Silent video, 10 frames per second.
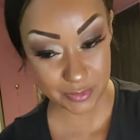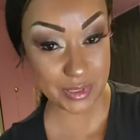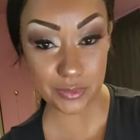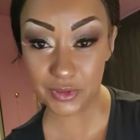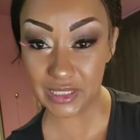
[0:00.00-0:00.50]

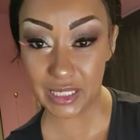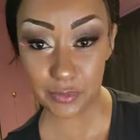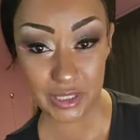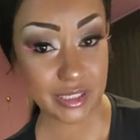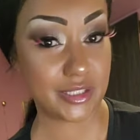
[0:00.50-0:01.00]
People
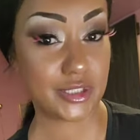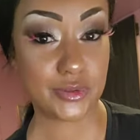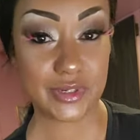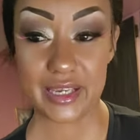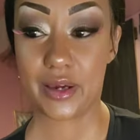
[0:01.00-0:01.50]
think because
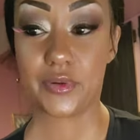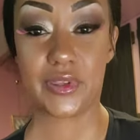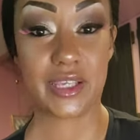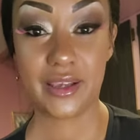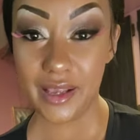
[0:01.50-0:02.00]
you eat
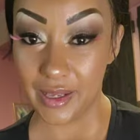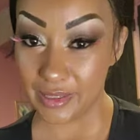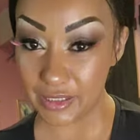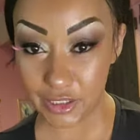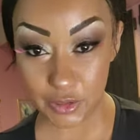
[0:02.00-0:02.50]
healthy
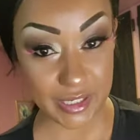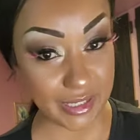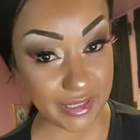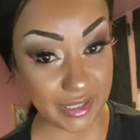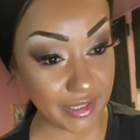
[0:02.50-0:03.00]
that you
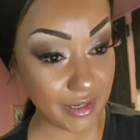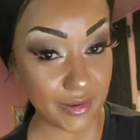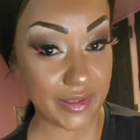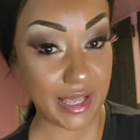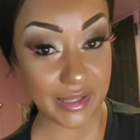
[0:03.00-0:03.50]
can't get
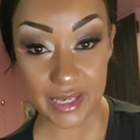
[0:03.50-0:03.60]
all that.